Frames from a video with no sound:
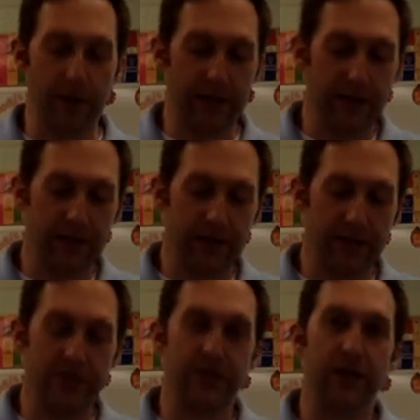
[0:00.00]
It is a
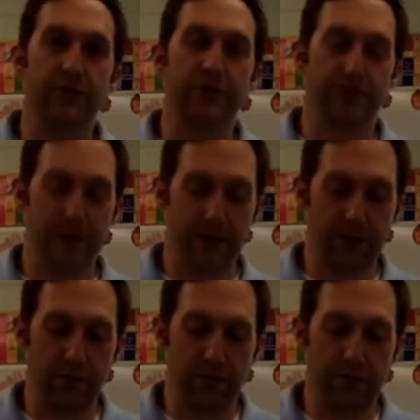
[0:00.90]
genre study of
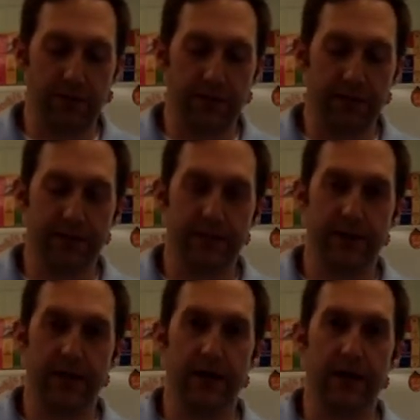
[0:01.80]
world lit,
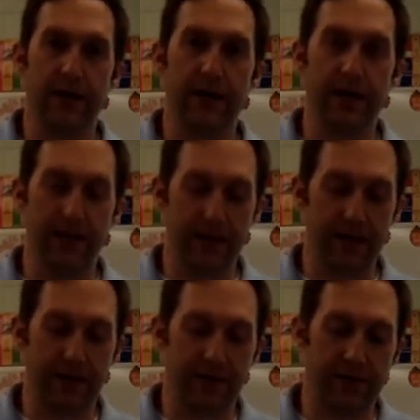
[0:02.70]
uh, and it
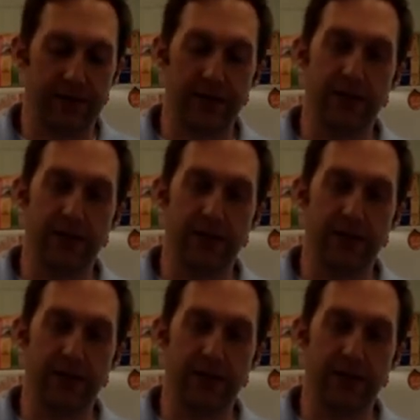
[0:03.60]
covers, the,